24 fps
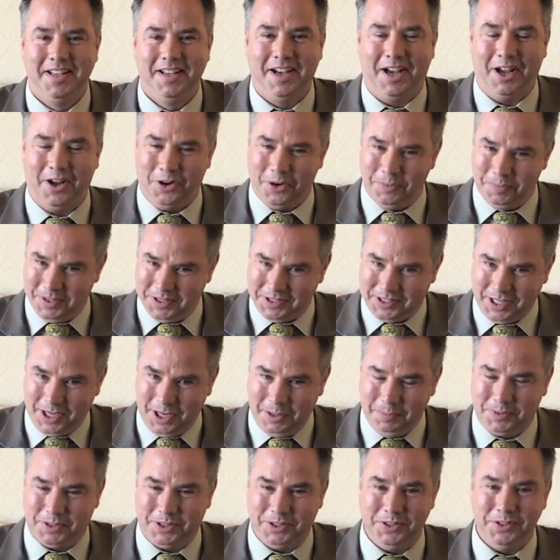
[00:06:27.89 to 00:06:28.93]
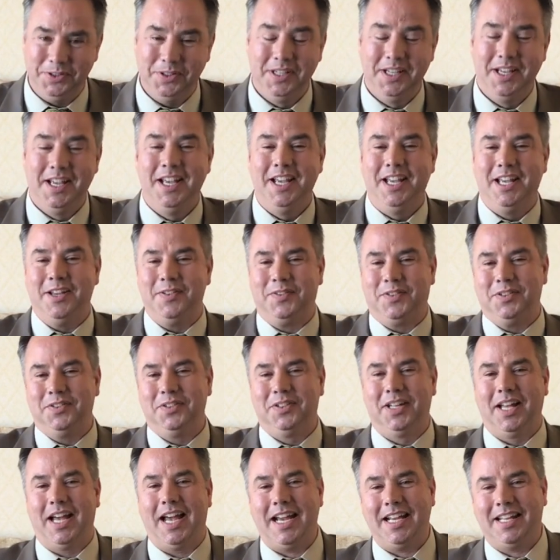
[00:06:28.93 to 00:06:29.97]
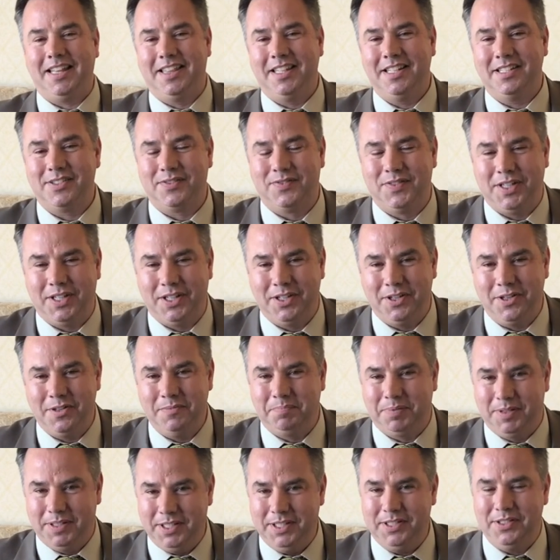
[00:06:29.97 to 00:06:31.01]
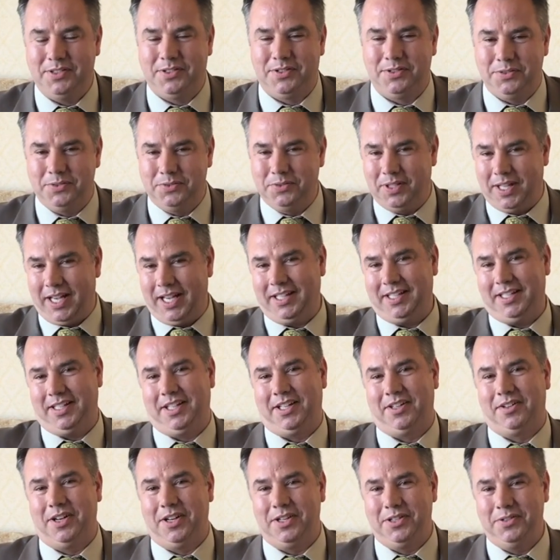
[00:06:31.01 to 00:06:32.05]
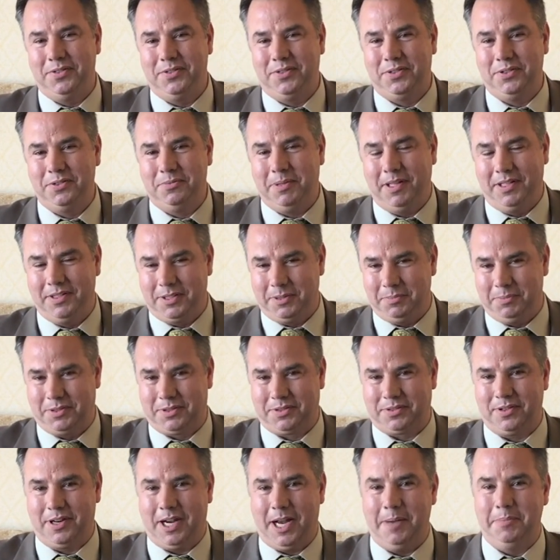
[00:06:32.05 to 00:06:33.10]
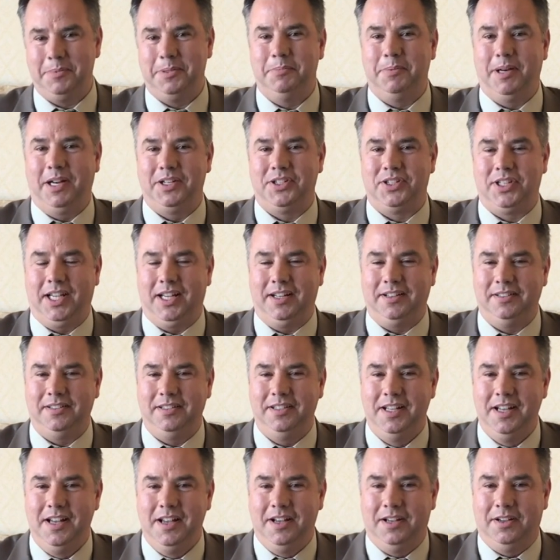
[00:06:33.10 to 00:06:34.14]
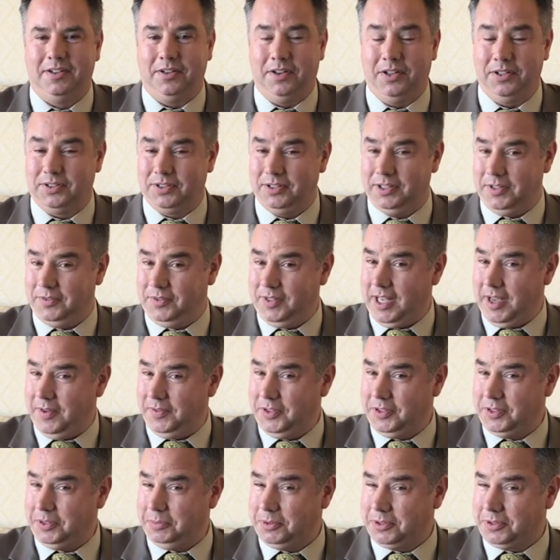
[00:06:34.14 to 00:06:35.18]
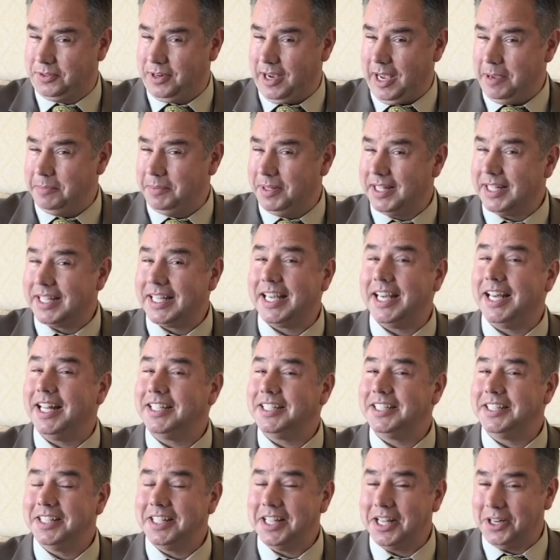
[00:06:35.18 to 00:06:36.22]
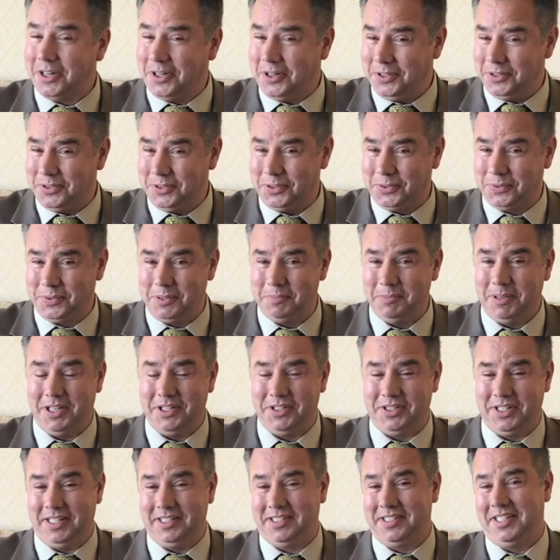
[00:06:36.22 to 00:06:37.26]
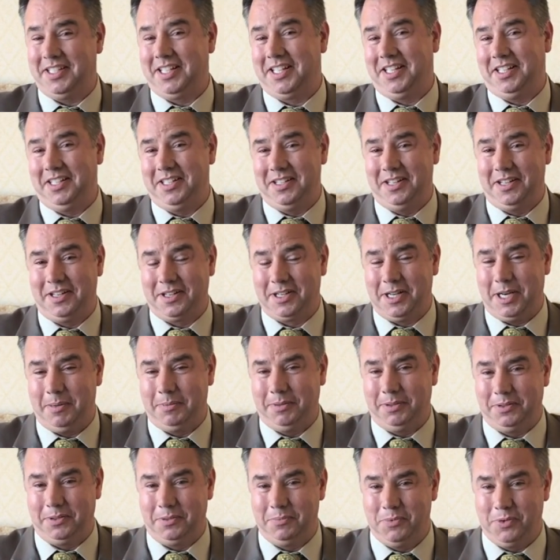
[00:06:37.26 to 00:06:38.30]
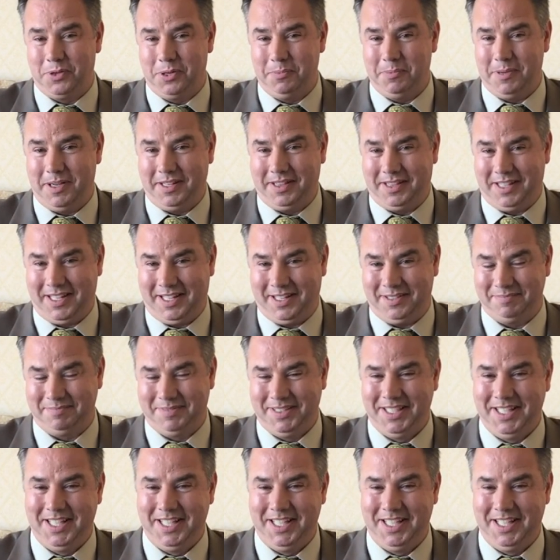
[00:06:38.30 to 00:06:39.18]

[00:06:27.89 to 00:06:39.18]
I hope this helps you. If you like this video, please do like it here on YouTube and subscribe to my channel. I'd also love to have you subscribe to the Kelly Letter, so swing by jasonkelly.com to learn more about that.